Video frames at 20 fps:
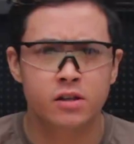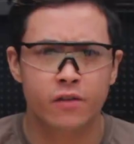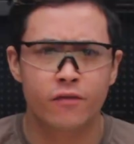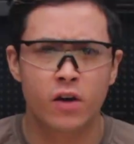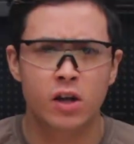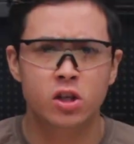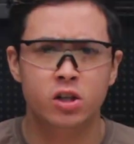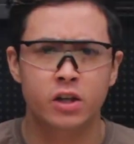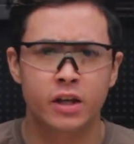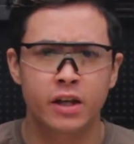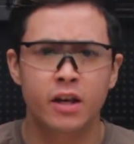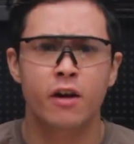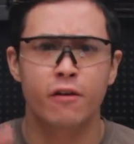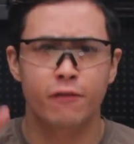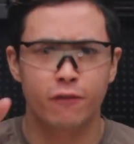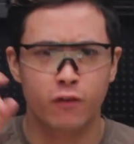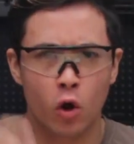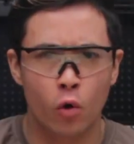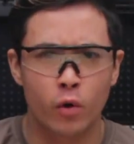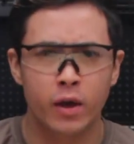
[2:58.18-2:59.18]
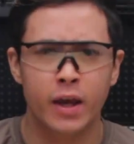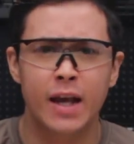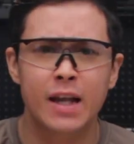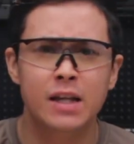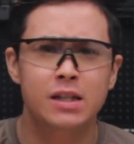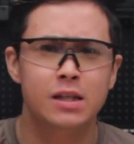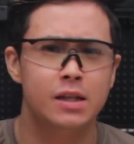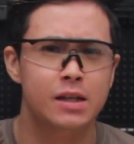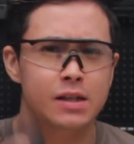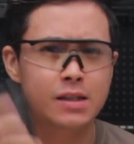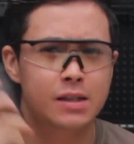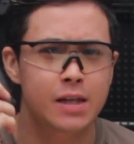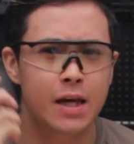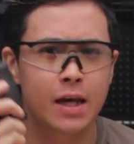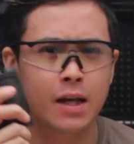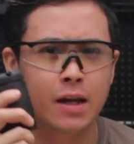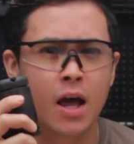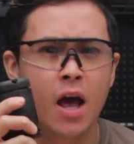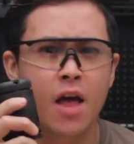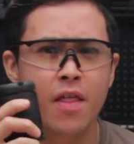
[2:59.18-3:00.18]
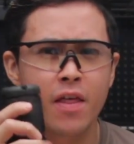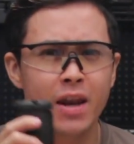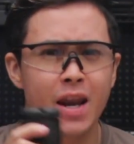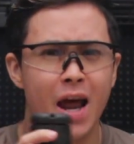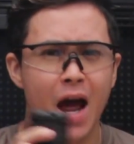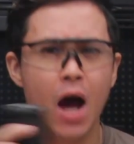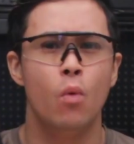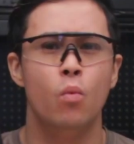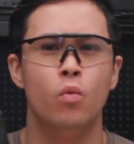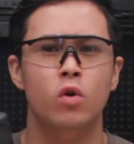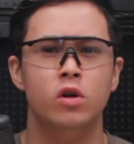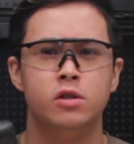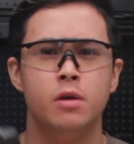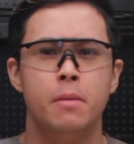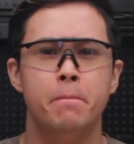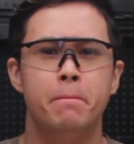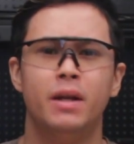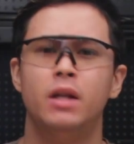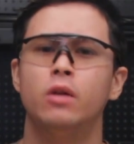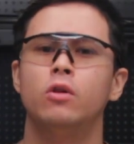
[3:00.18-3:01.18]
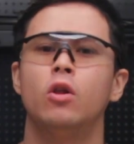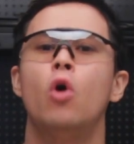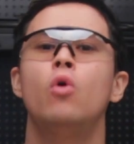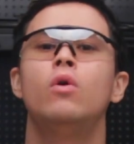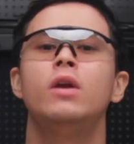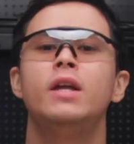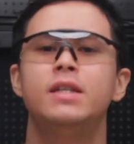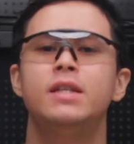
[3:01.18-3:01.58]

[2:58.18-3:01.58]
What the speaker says: eventually flowing into the skin, then outwards, but it'll only